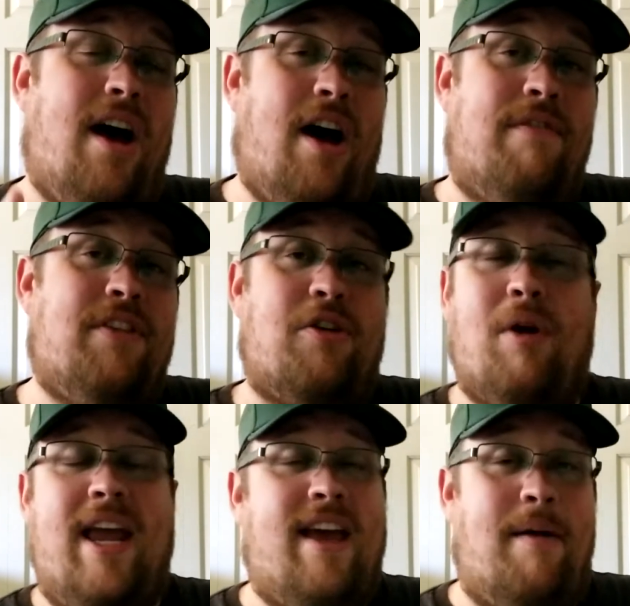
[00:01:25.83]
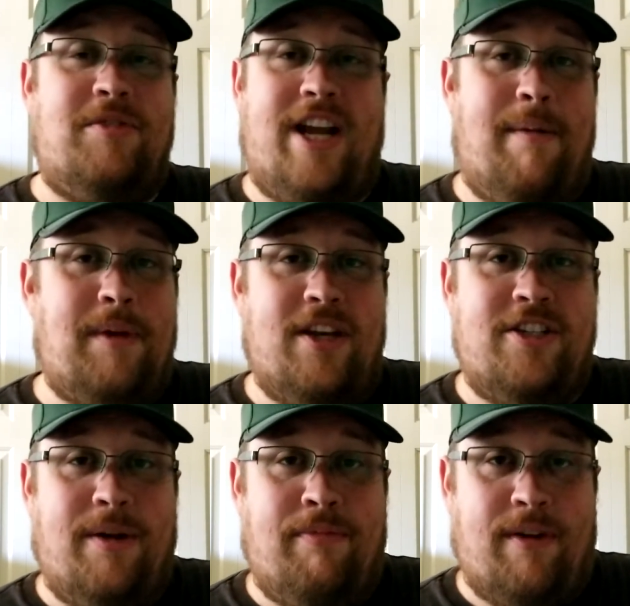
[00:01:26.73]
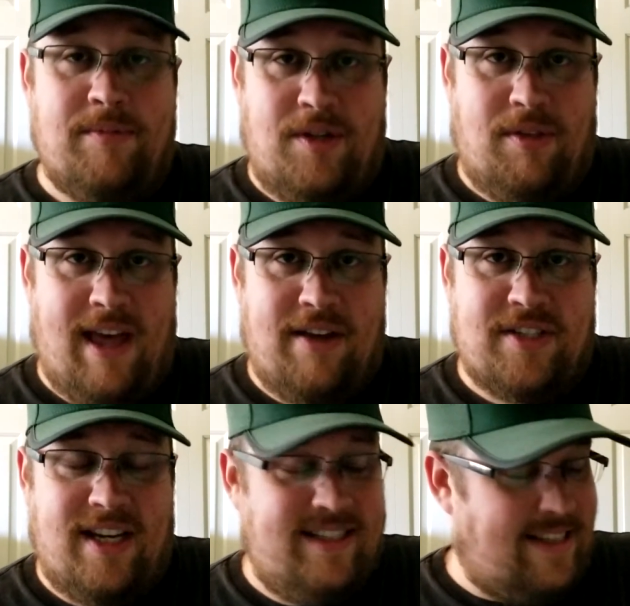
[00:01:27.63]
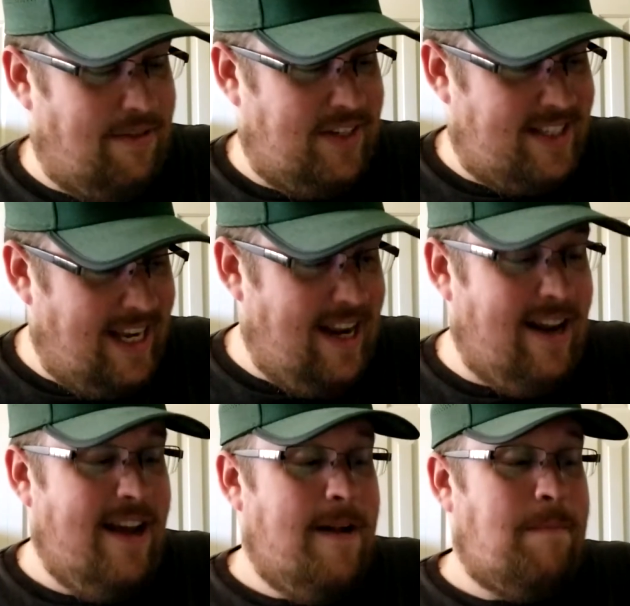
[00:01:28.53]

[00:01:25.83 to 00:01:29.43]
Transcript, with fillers: of the Grey Cup championship from two thousand seventeen.